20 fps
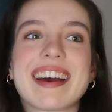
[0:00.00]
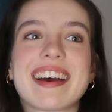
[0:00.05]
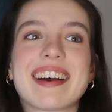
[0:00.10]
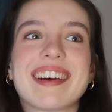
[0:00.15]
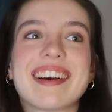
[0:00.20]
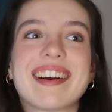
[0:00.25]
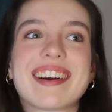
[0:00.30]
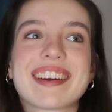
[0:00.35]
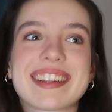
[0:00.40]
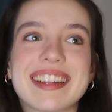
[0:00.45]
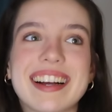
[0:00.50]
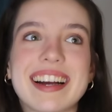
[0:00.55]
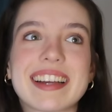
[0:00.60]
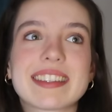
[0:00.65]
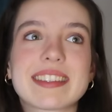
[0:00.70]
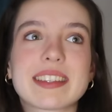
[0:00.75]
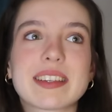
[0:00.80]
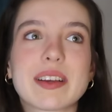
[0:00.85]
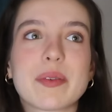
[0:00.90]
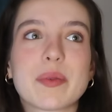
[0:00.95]
our
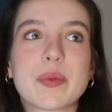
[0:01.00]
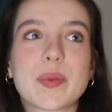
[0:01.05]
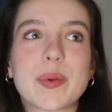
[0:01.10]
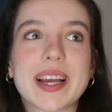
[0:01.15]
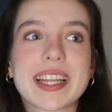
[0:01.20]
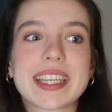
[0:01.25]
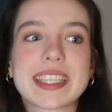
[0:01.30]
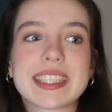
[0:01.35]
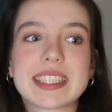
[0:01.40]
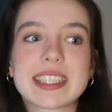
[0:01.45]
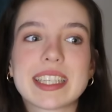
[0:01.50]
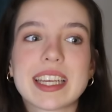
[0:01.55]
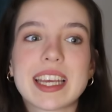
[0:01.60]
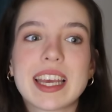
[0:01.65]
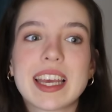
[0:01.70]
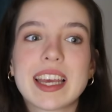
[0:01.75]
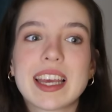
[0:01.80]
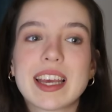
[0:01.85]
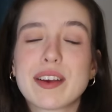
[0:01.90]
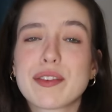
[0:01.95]
class went
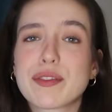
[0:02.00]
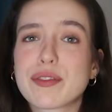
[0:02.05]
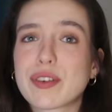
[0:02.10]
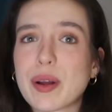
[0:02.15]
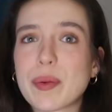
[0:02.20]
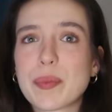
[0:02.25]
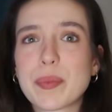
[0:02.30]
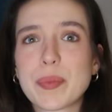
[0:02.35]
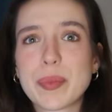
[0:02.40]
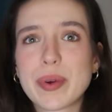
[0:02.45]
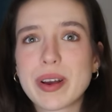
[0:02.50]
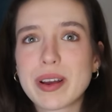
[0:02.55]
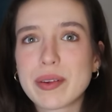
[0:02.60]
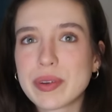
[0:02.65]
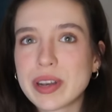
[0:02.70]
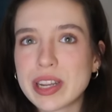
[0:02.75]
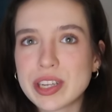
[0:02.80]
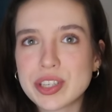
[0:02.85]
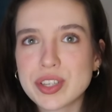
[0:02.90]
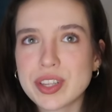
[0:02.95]
from
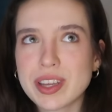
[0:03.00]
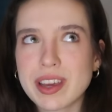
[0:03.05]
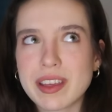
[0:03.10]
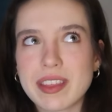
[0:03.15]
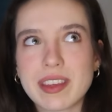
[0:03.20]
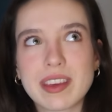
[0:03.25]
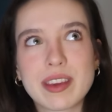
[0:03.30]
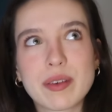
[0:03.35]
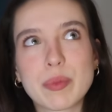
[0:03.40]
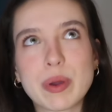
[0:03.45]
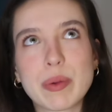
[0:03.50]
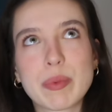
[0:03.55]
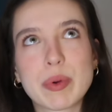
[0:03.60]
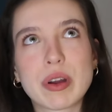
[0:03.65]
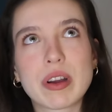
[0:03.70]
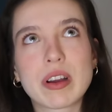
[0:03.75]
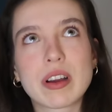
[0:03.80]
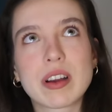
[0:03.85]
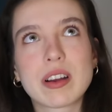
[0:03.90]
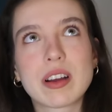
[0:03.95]
initially, I think we
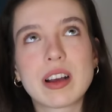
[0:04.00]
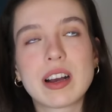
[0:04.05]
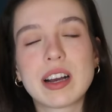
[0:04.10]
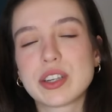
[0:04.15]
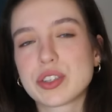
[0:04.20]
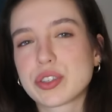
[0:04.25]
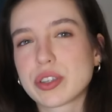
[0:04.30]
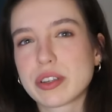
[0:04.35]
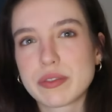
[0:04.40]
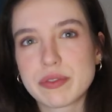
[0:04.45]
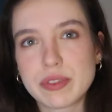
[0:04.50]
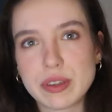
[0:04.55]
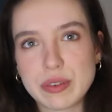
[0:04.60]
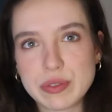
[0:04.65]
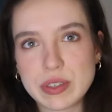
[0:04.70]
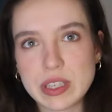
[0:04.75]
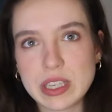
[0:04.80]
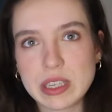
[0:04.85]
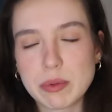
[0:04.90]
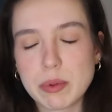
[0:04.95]
were
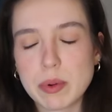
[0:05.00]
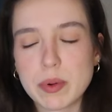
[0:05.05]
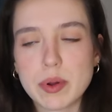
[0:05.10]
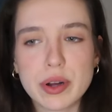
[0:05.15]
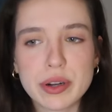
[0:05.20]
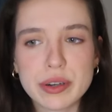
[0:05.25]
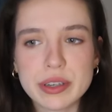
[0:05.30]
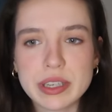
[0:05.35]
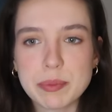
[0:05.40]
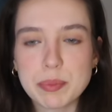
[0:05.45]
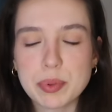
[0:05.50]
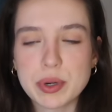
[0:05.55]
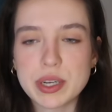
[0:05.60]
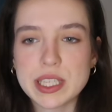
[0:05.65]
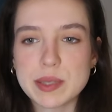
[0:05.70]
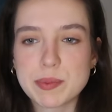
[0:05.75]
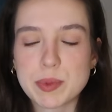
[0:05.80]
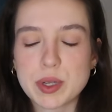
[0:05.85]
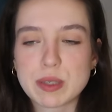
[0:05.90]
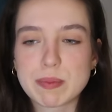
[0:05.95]
150. We were already
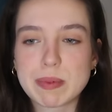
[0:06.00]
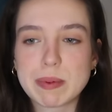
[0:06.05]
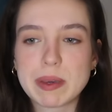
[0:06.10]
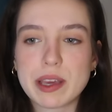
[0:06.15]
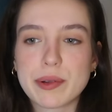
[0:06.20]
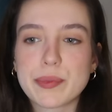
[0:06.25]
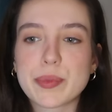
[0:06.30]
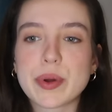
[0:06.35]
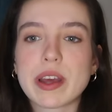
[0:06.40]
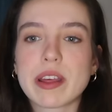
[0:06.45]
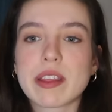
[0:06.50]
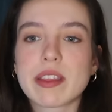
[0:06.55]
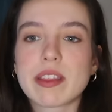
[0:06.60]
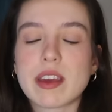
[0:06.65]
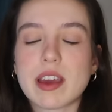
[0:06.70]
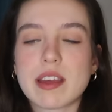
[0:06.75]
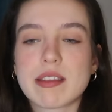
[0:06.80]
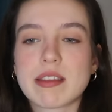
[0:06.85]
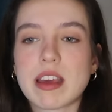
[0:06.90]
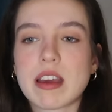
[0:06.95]
pretty small to begin with,
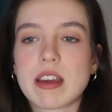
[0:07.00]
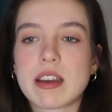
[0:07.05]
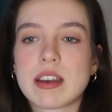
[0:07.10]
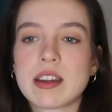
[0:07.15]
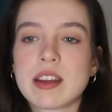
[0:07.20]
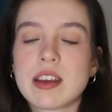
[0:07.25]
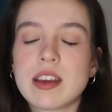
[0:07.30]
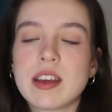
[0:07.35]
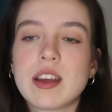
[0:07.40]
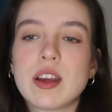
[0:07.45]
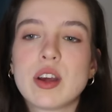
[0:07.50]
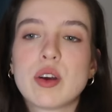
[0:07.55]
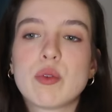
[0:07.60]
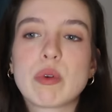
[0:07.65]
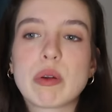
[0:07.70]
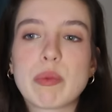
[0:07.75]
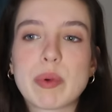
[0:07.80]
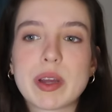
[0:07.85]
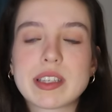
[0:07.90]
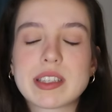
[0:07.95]
and then
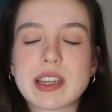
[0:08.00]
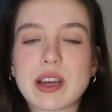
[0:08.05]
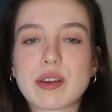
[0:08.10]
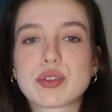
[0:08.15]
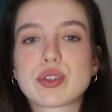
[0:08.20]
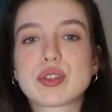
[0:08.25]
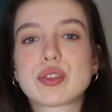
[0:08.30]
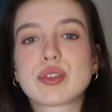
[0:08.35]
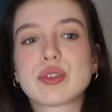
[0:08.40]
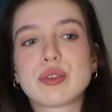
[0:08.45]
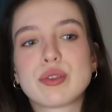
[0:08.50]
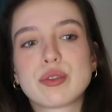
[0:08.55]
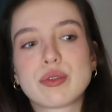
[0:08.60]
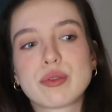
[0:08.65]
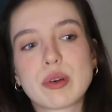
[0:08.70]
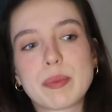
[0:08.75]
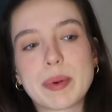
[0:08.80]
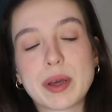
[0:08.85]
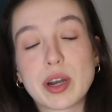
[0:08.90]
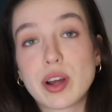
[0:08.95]
we went down
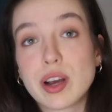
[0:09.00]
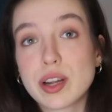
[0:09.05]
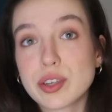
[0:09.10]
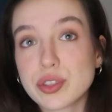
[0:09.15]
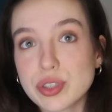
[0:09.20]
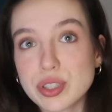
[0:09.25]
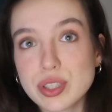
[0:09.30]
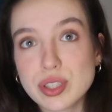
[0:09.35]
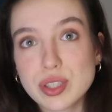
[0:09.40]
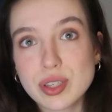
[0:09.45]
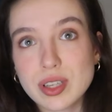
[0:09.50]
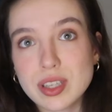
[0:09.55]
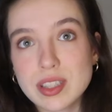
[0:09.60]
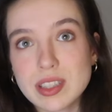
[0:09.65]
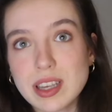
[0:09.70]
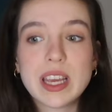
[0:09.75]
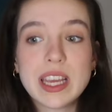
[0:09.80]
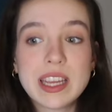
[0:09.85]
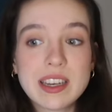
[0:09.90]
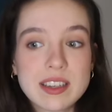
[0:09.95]
to about 100
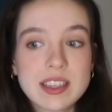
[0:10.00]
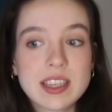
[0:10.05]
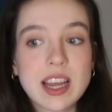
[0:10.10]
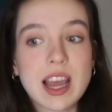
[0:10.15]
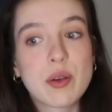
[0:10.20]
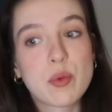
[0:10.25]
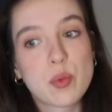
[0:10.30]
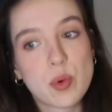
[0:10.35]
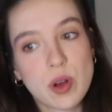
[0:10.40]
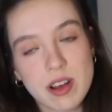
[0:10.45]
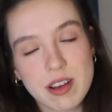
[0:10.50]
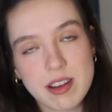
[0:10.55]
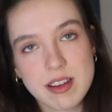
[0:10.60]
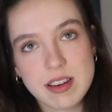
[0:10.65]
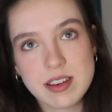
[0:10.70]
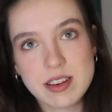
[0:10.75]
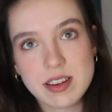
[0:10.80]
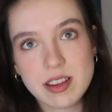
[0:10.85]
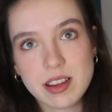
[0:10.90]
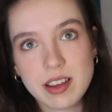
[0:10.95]
students. In
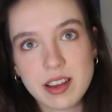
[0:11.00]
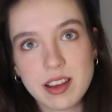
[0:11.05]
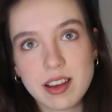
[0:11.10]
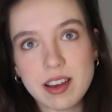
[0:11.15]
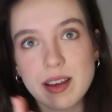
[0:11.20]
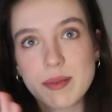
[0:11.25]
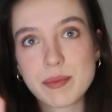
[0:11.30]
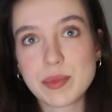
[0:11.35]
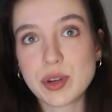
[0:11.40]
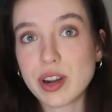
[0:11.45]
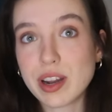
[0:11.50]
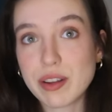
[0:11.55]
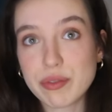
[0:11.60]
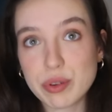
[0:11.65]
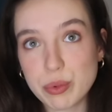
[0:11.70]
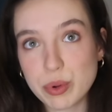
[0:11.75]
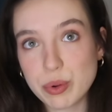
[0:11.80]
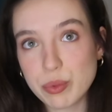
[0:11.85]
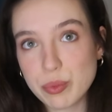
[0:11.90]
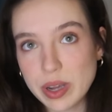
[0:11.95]
Taiwan, not
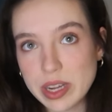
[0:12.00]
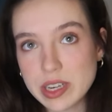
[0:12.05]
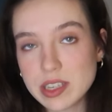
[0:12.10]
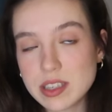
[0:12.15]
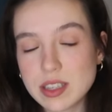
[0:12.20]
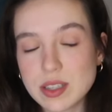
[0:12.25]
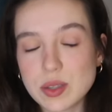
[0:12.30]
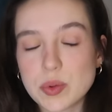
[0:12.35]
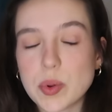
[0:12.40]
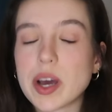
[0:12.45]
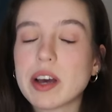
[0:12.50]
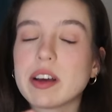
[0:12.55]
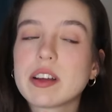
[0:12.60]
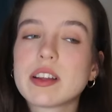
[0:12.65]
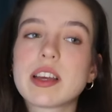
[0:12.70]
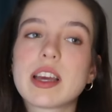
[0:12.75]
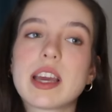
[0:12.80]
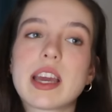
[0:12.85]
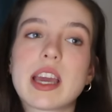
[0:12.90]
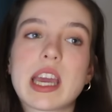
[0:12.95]
everyone went as
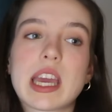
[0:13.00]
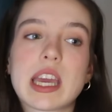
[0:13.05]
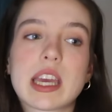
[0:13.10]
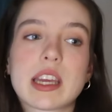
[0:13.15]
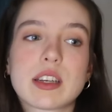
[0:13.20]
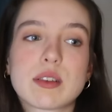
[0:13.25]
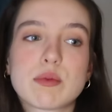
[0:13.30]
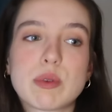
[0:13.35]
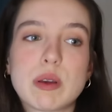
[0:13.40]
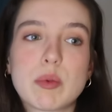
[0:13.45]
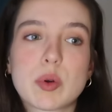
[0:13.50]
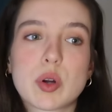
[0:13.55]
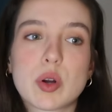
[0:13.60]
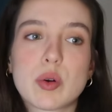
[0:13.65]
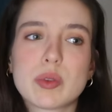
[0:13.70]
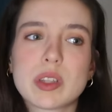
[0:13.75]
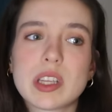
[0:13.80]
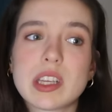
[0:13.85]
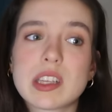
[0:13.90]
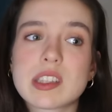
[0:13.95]
well, and we were
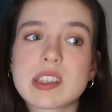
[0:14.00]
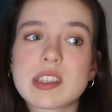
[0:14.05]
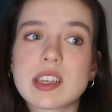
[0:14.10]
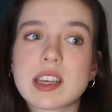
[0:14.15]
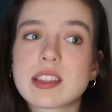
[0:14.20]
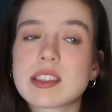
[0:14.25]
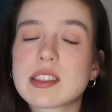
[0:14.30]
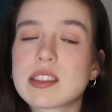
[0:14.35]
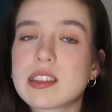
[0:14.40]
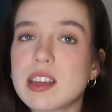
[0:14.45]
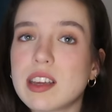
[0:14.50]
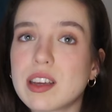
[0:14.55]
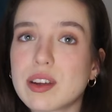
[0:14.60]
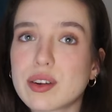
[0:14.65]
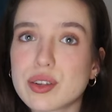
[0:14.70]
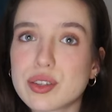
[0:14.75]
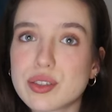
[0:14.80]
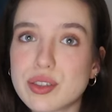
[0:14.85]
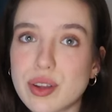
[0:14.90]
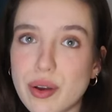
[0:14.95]
only 60
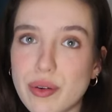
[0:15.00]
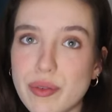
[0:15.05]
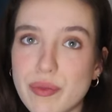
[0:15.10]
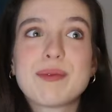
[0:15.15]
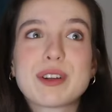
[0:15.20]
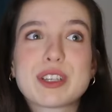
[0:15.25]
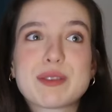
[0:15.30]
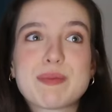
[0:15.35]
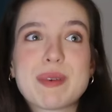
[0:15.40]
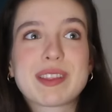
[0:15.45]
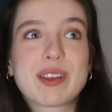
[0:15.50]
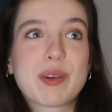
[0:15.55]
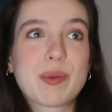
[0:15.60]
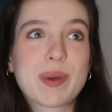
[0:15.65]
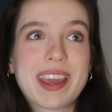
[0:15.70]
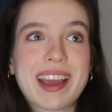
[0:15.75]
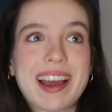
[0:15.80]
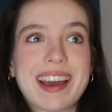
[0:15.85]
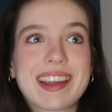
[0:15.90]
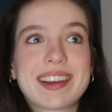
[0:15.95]
or so, which meant that
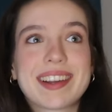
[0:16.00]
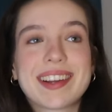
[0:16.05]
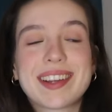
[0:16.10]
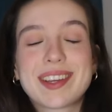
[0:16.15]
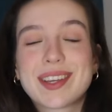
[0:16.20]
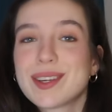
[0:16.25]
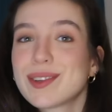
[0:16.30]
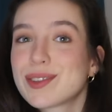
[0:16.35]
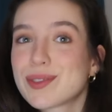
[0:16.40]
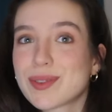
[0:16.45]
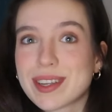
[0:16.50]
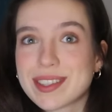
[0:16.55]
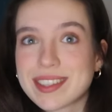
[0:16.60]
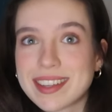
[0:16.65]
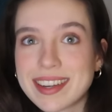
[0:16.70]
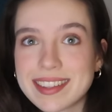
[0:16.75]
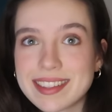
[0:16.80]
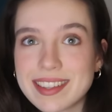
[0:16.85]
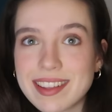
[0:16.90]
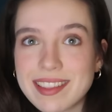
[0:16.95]
we had a huge
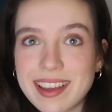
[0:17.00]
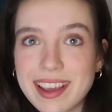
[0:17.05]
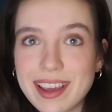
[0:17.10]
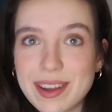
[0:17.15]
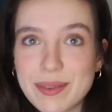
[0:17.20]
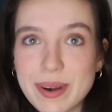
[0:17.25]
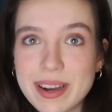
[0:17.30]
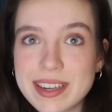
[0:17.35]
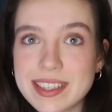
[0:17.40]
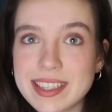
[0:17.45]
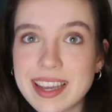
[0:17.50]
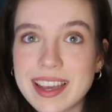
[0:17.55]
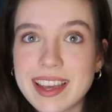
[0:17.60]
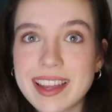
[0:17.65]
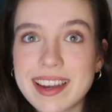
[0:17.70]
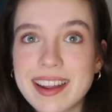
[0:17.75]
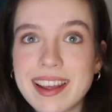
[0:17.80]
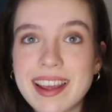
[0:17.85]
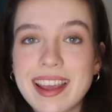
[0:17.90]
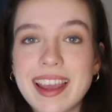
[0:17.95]
residence that they had
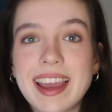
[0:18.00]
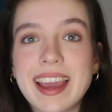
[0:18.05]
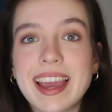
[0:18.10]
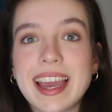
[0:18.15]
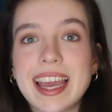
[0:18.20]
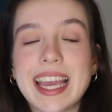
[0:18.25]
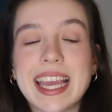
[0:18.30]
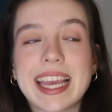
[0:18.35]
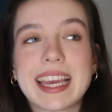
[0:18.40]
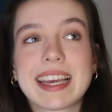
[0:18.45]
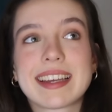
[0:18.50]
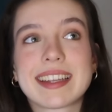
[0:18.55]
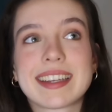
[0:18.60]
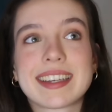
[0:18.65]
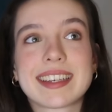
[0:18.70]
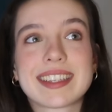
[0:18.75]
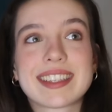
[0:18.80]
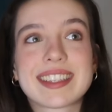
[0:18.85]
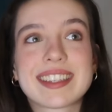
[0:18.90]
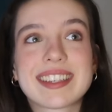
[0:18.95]
rented
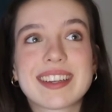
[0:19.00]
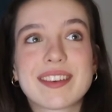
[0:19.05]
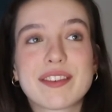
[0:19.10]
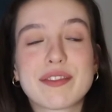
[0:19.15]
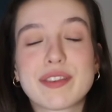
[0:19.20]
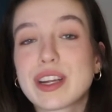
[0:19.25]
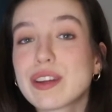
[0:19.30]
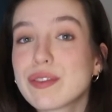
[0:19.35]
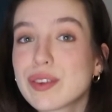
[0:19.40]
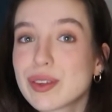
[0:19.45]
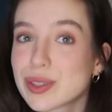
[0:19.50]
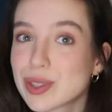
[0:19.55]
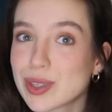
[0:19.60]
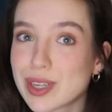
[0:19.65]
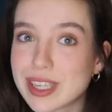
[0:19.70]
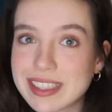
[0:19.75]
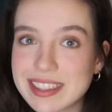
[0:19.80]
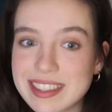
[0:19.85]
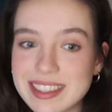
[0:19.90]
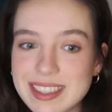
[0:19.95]
and very few
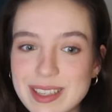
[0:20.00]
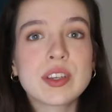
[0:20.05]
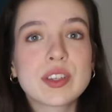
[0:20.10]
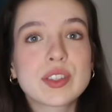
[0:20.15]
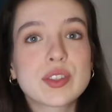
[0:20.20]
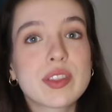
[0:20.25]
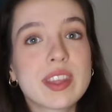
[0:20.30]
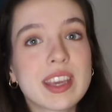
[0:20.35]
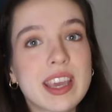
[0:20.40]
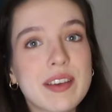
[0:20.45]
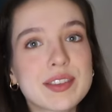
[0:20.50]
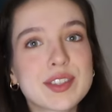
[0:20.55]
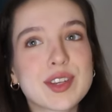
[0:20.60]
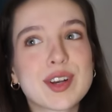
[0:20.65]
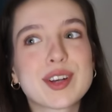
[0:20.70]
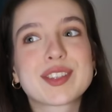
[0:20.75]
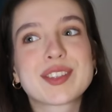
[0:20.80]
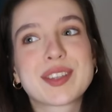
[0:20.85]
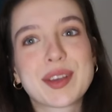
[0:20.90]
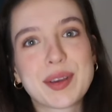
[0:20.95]
students. So they gave us
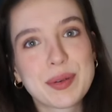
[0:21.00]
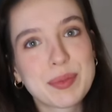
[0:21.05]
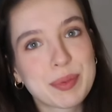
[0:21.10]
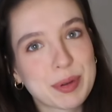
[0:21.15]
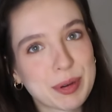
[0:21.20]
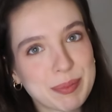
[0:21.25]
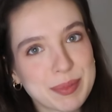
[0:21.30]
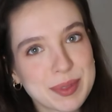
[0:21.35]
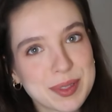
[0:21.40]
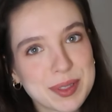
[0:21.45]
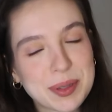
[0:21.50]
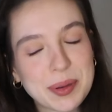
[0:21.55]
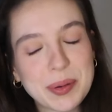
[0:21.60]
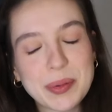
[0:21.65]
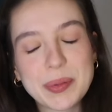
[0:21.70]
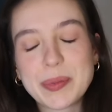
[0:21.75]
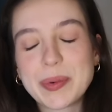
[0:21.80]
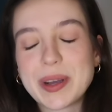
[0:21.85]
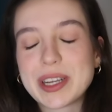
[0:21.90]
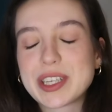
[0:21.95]
all single rooms,
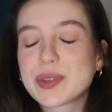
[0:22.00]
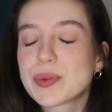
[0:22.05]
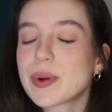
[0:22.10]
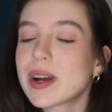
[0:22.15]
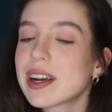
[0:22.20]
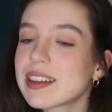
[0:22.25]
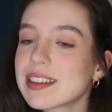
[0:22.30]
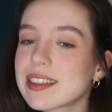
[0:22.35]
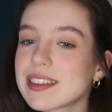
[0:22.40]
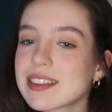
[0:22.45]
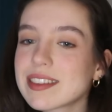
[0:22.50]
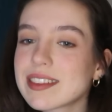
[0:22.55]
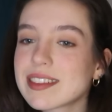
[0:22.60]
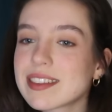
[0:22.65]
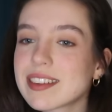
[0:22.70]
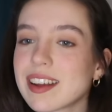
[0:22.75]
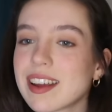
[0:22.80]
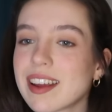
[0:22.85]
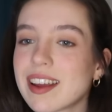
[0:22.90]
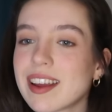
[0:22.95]
which was